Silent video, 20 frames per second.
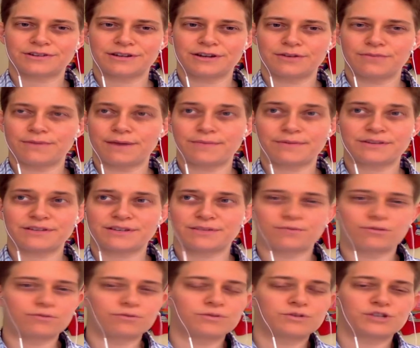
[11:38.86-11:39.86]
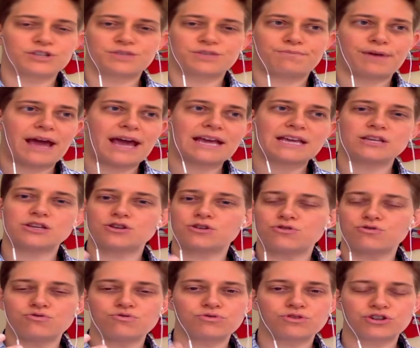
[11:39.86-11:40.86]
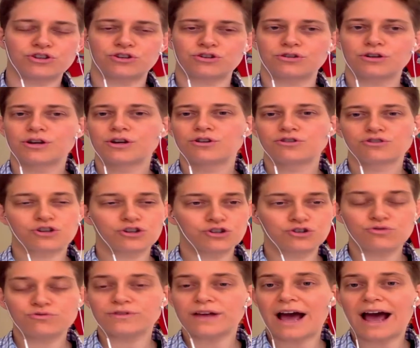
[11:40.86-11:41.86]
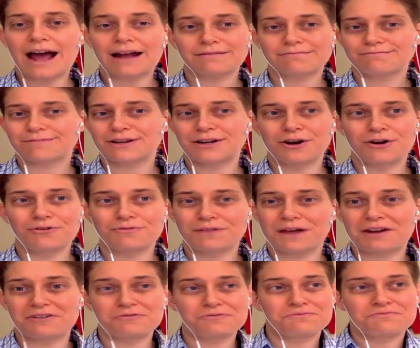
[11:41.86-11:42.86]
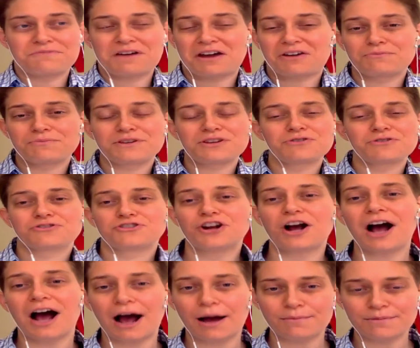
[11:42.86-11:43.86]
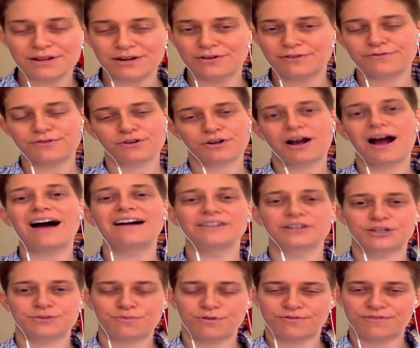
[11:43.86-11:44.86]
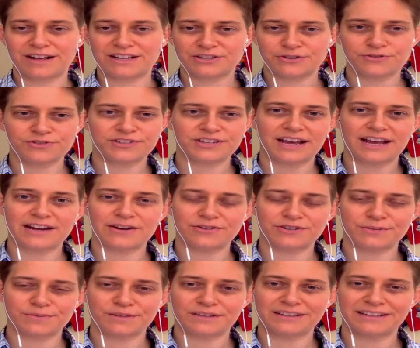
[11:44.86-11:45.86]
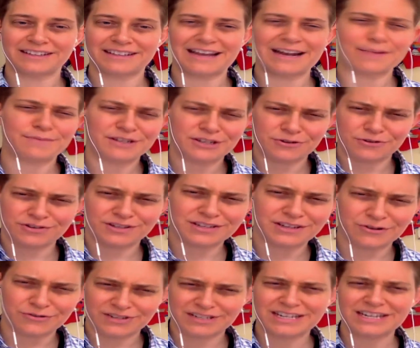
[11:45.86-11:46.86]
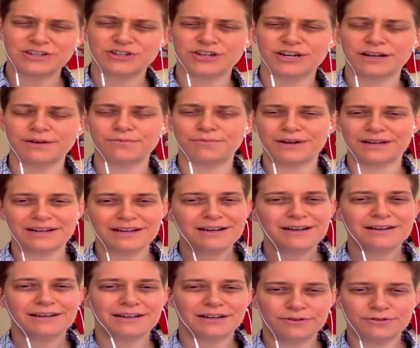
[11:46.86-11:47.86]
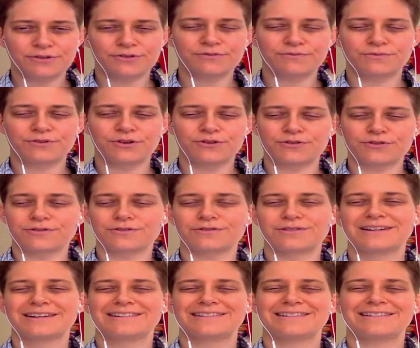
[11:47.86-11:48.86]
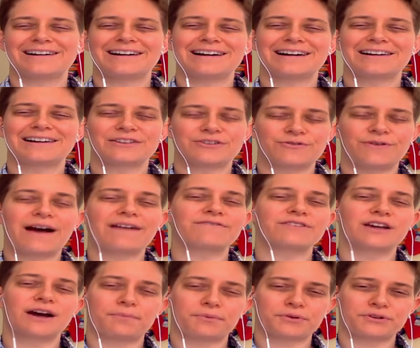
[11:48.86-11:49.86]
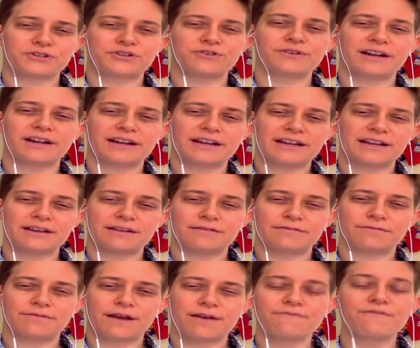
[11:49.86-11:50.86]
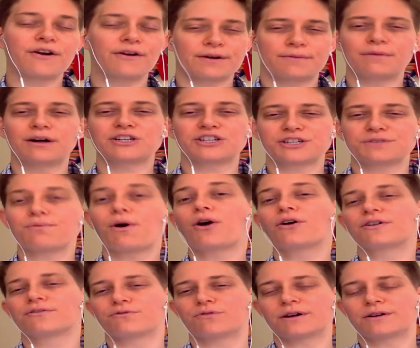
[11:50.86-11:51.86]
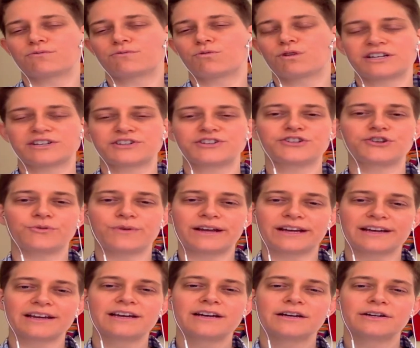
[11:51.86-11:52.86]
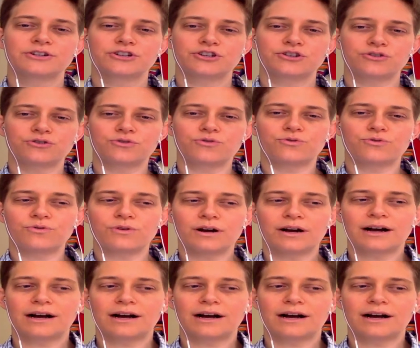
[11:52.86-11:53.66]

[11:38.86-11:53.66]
maybe someone will just pay you to do that. That'll be your job, if you're a college professor, say, or something like that. I mean, you're teaching, but, you have the opportunity very much as part of what one is doing to